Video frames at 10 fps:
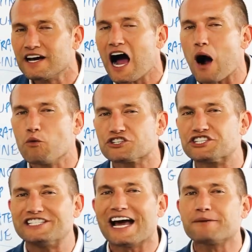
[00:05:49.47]
I
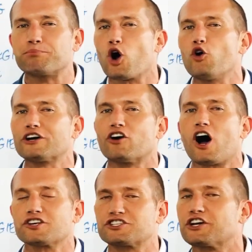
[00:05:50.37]
was dead broke and
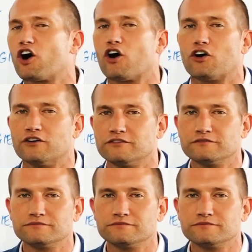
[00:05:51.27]
lost it all.